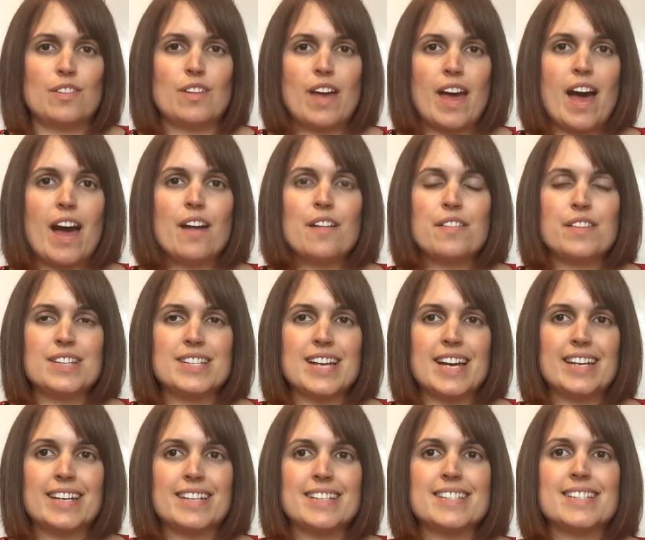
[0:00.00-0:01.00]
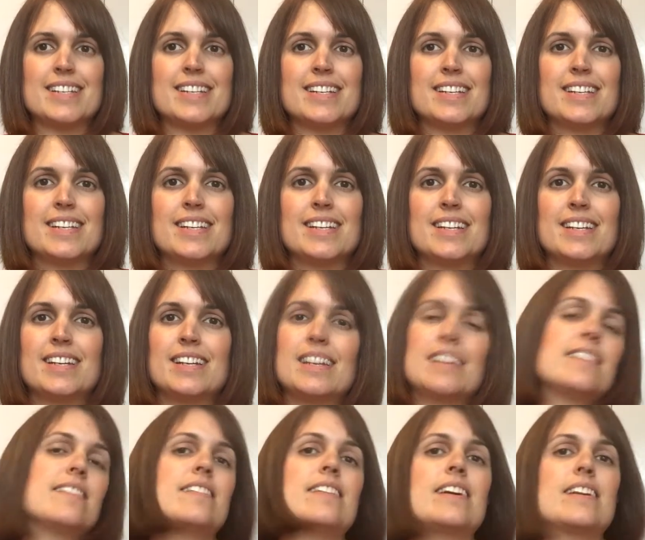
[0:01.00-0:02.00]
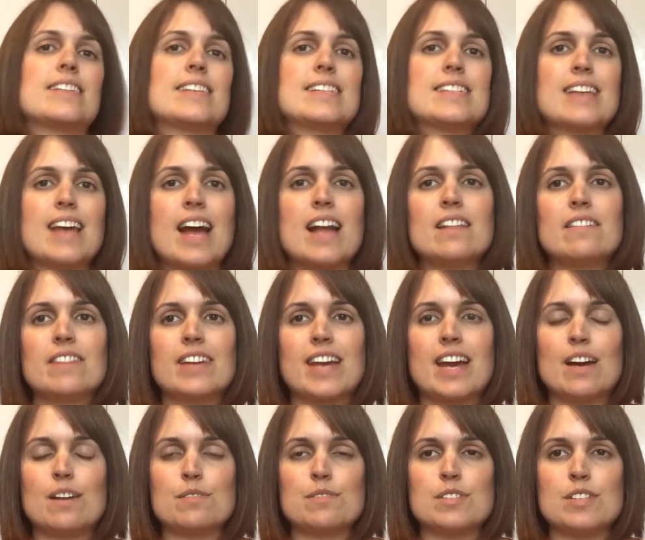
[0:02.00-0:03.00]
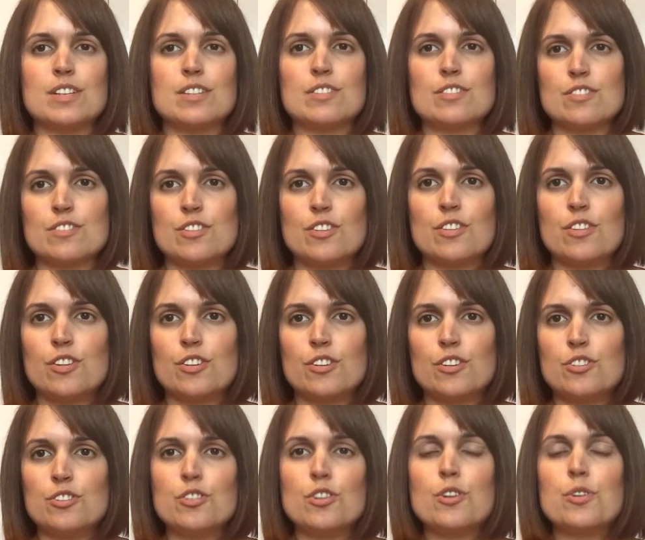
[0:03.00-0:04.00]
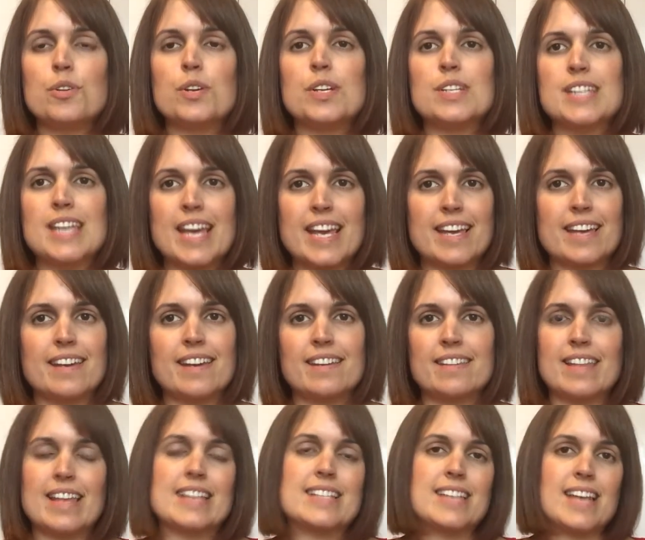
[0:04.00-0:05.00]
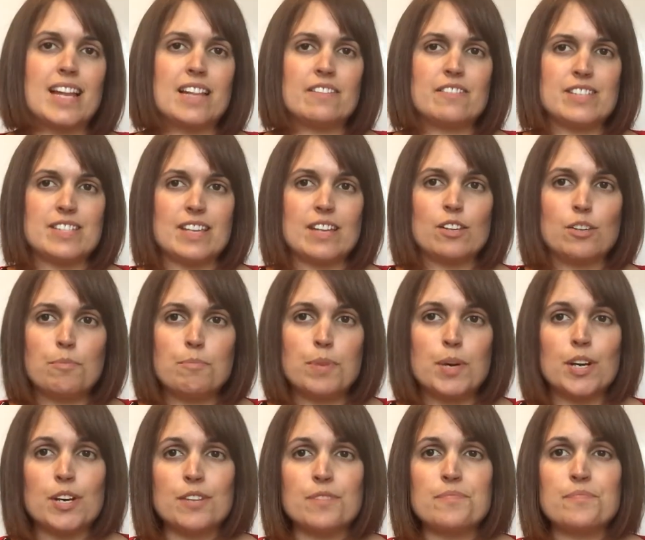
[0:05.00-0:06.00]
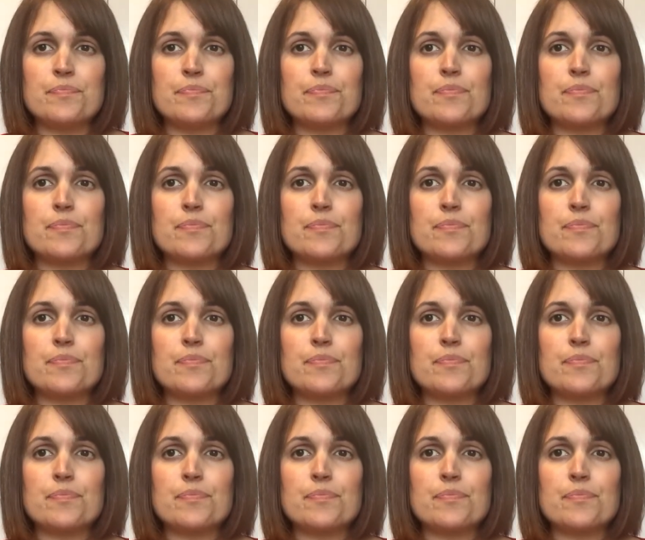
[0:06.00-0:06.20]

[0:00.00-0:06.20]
a healthy diet that is calorie counted so that you know you're taking in less calories than you burn.